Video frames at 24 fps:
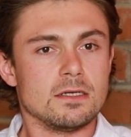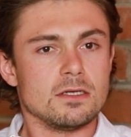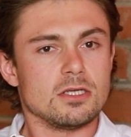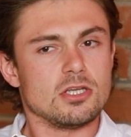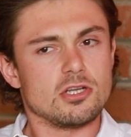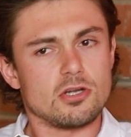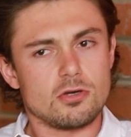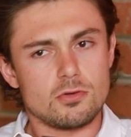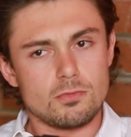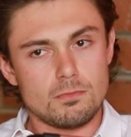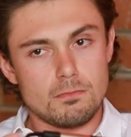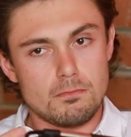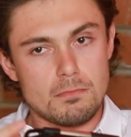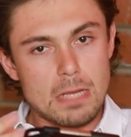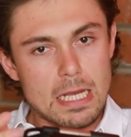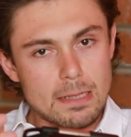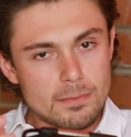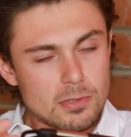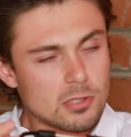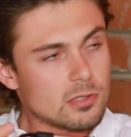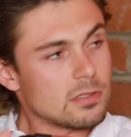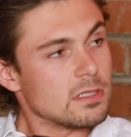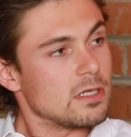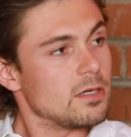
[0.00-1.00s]
you know,
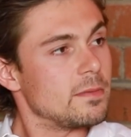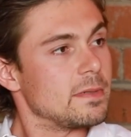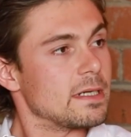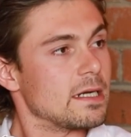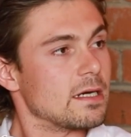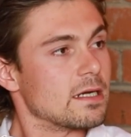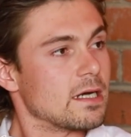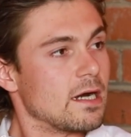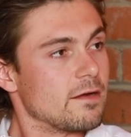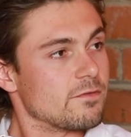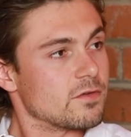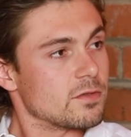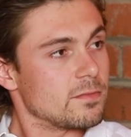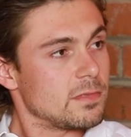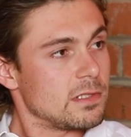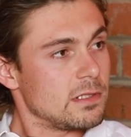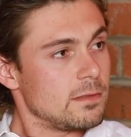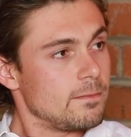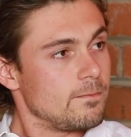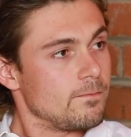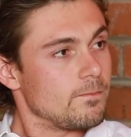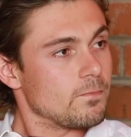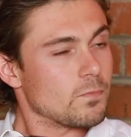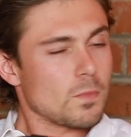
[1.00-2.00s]
maybe you're a little bit
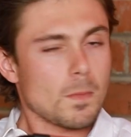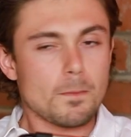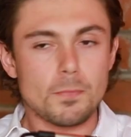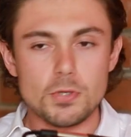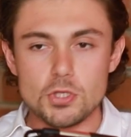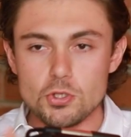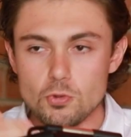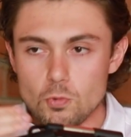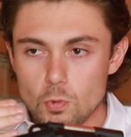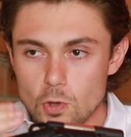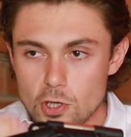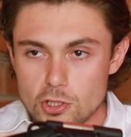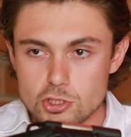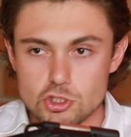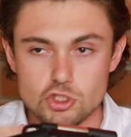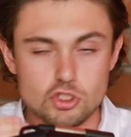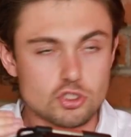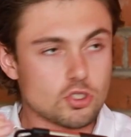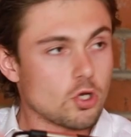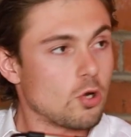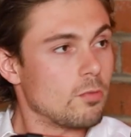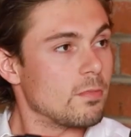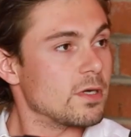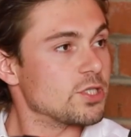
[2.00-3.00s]
uncomfortable, but you work
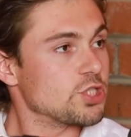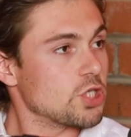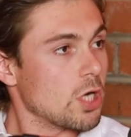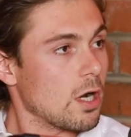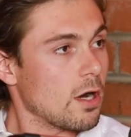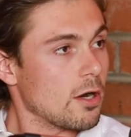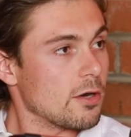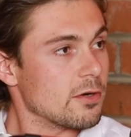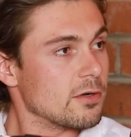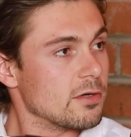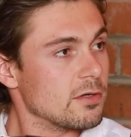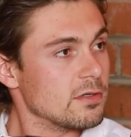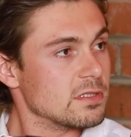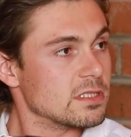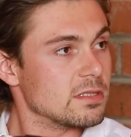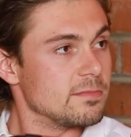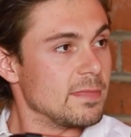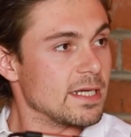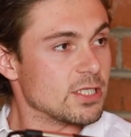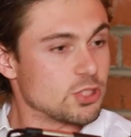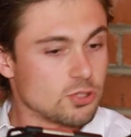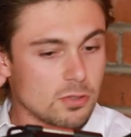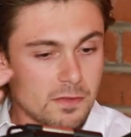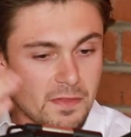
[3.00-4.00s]
so much harder to
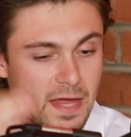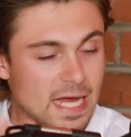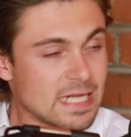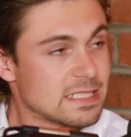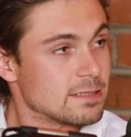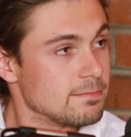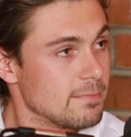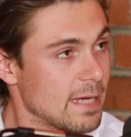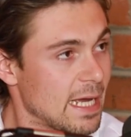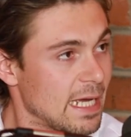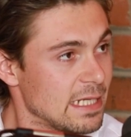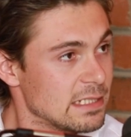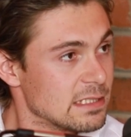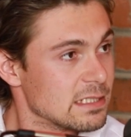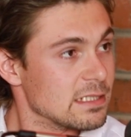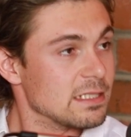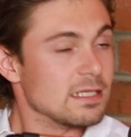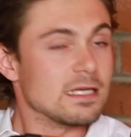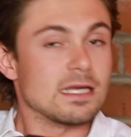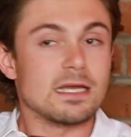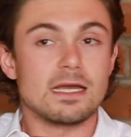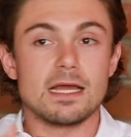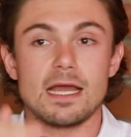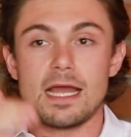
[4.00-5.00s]
make sure that's met
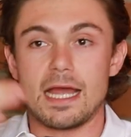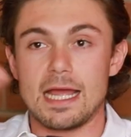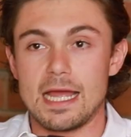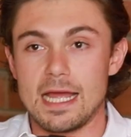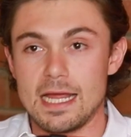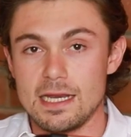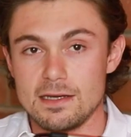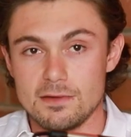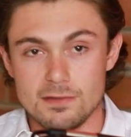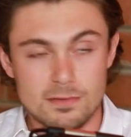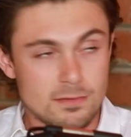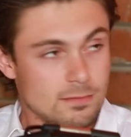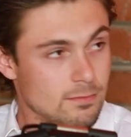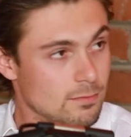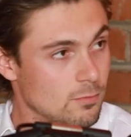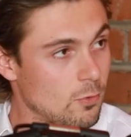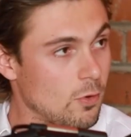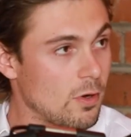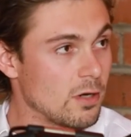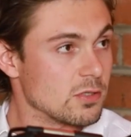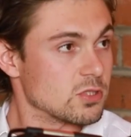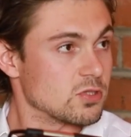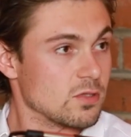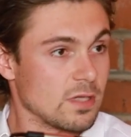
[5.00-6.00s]
and
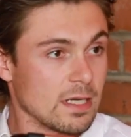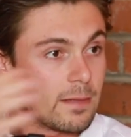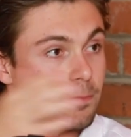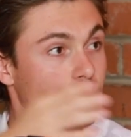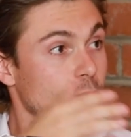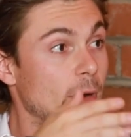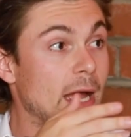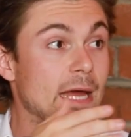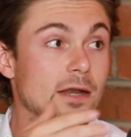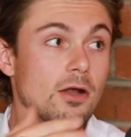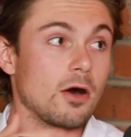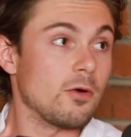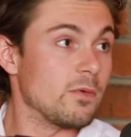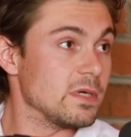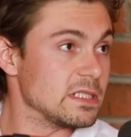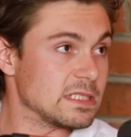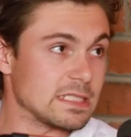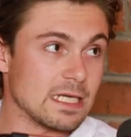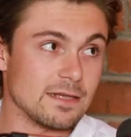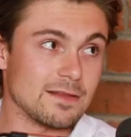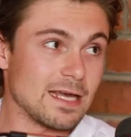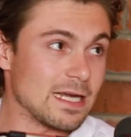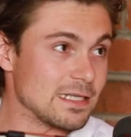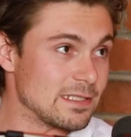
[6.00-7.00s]
more. So like Brad always
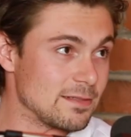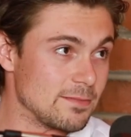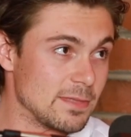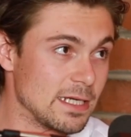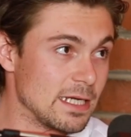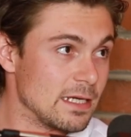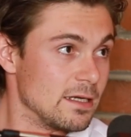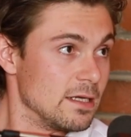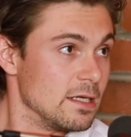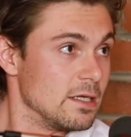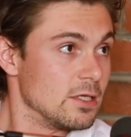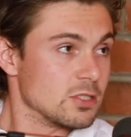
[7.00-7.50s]
said that to me.